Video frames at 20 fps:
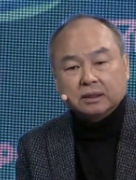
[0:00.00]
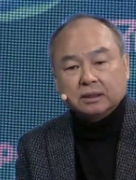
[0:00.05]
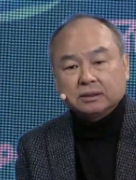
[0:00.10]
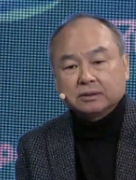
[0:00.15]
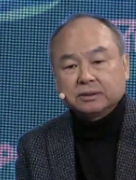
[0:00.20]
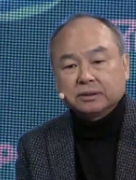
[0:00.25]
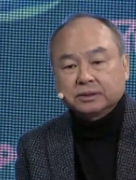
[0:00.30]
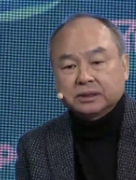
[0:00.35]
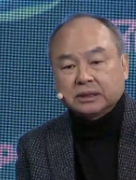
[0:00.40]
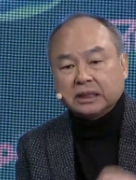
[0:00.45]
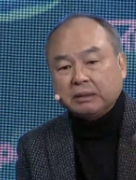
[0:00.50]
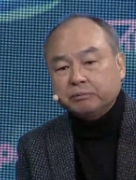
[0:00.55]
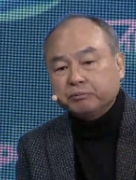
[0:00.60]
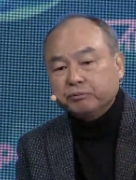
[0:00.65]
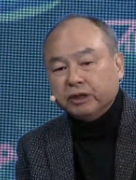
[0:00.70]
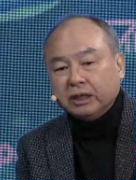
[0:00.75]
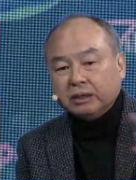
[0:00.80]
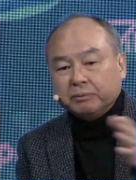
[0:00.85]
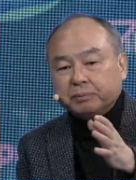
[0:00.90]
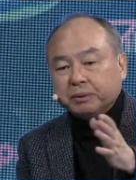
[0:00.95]
So
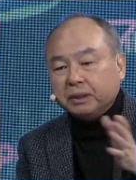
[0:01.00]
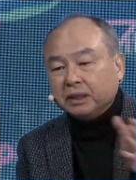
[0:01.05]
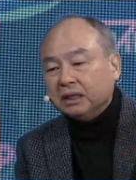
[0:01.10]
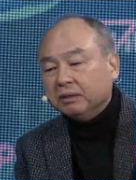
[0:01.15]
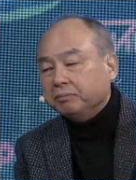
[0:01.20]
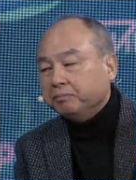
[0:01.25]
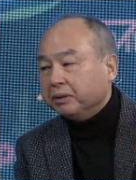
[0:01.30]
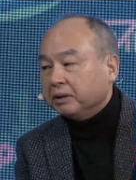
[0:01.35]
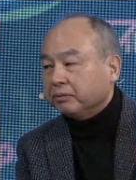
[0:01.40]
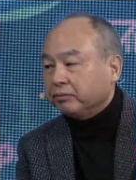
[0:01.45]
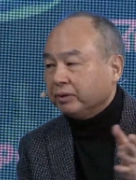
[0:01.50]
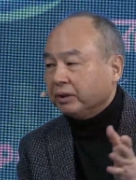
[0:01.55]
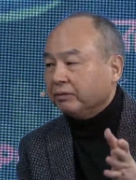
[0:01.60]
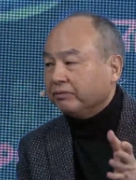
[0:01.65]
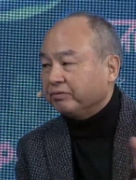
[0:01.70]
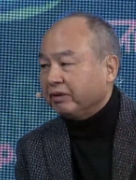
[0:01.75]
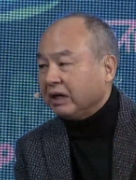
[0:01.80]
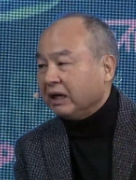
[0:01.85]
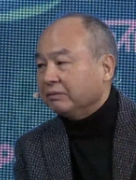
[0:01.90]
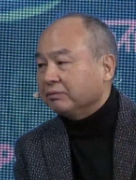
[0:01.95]
somewhere in between,
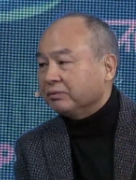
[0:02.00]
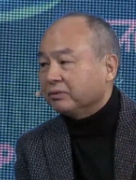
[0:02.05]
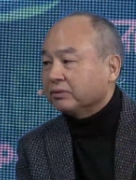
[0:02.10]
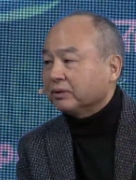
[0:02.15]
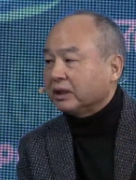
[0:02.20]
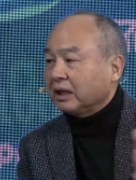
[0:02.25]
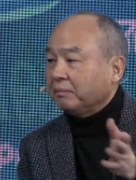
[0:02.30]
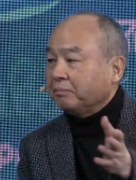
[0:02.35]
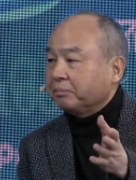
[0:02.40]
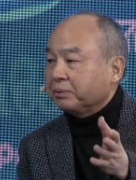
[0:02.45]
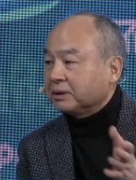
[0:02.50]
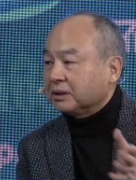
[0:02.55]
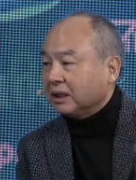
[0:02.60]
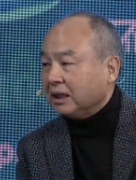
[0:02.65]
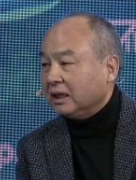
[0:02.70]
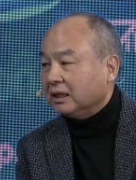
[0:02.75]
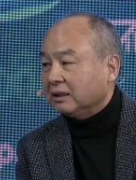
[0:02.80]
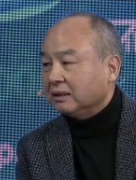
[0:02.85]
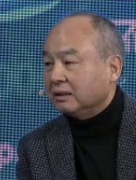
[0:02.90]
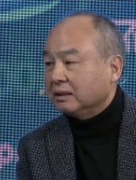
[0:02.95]
5 to
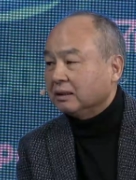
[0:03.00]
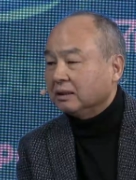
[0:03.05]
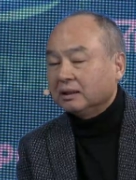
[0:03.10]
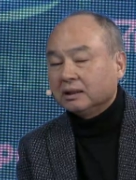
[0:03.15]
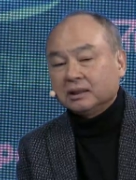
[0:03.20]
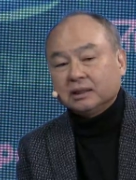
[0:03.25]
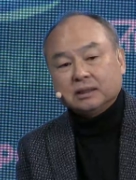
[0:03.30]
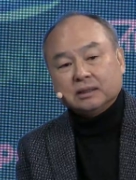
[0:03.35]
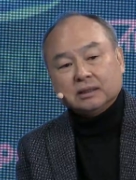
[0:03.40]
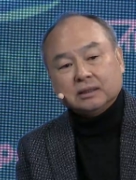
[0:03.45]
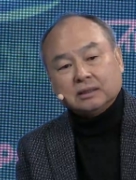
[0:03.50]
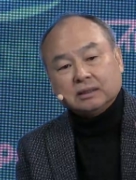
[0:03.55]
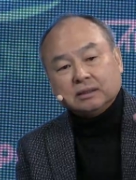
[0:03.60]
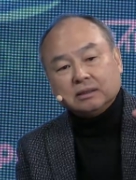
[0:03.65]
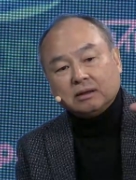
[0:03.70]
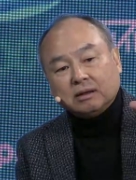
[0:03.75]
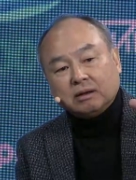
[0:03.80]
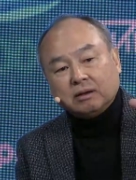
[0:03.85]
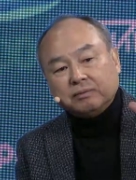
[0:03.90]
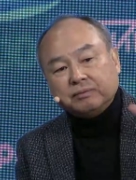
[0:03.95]
10%,
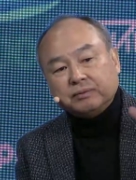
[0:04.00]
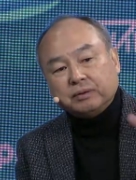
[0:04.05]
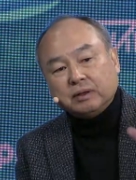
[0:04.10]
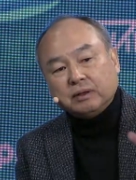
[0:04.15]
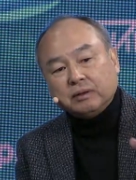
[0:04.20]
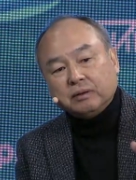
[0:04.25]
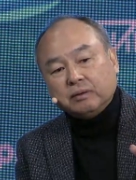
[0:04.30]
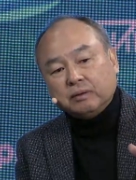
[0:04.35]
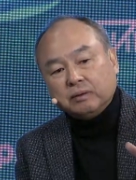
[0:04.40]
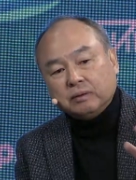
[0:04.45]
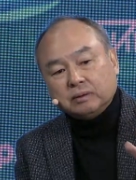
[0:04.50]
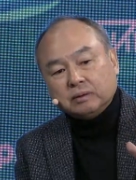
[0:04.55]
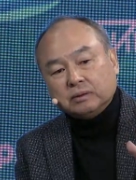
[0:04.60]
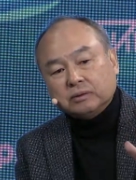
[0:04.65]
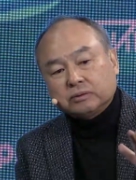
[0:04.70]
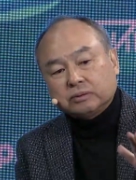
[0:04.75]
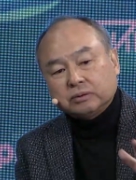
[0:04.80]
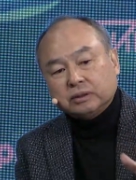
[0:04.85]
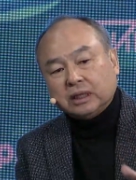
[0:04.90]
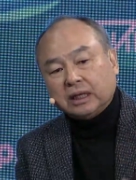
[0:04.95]
of
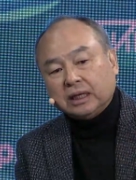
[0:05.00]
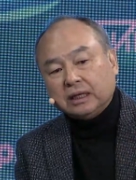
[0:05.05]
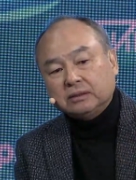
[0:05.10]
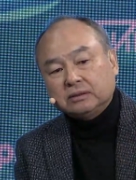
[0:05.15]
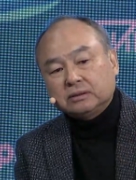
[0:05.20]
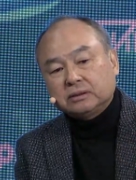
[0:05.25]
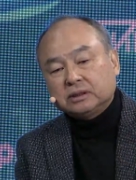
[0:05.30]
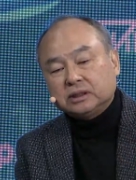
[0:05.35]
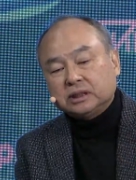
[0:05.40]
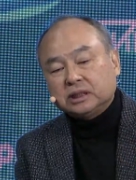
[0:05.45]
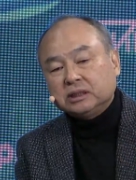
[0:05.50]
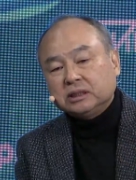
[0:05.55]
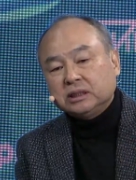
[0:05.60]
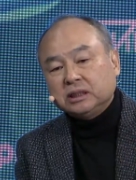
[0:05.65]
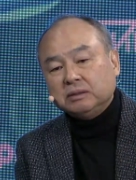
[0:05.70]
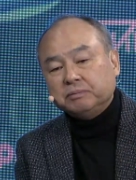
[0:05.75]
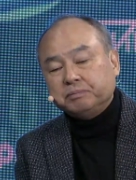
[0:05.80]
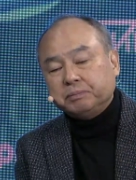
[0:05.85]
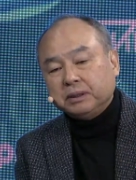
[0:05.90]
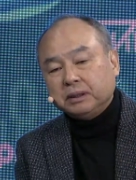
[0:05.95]
today's
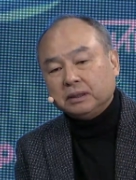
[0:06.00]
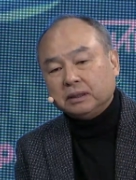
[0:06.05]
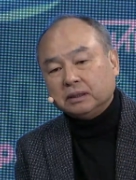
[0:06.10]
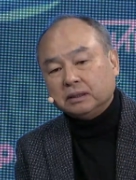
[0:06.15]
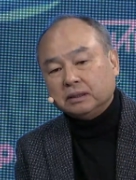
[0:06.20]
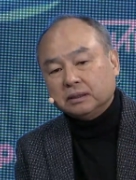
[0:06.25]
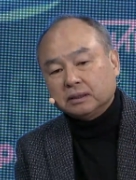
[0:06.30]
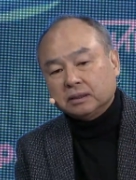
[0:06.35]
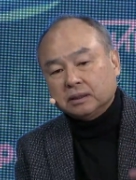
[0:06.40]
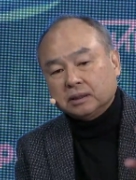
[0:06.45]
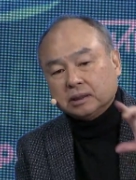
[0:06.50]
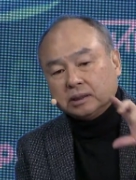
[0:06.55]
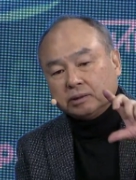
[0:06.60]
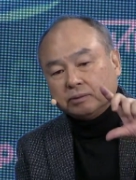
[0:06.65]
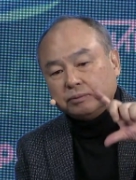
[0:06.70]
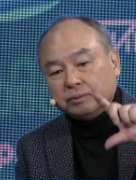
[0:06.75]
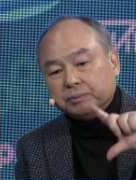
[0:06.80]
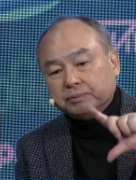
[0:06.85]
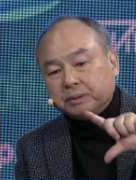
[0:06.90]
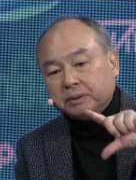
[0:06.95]
GDP
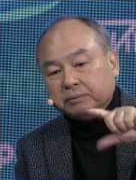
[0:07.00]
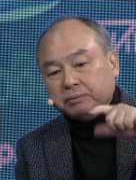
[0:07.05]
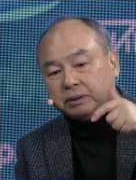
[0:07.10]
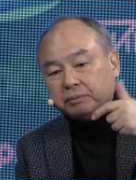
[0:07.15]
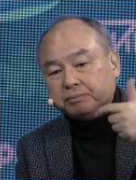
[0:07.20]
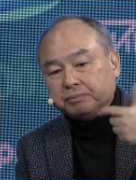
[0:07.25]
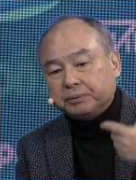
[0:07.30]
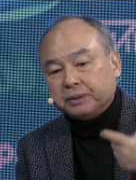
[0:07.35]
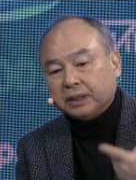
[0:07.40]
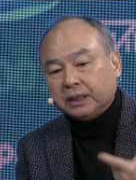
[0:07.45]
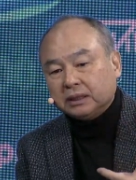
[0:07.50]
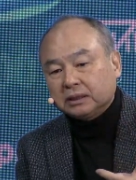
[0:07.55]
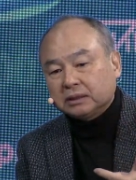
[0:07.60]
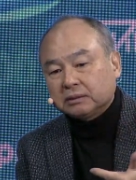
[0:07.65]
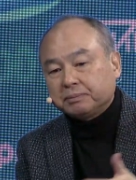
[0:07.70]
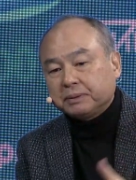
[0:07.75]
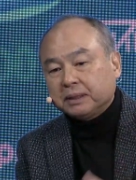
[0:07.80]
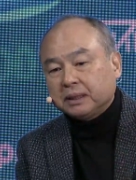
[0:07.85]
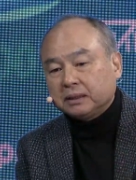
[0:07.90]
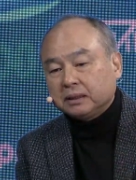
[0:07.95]
would be
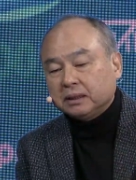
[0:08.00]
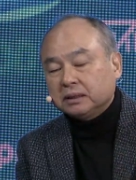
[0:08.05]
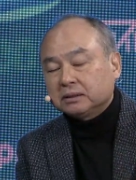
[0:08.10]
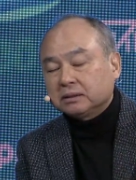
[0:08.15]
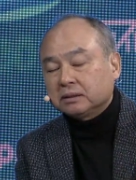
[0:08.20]
replaced by this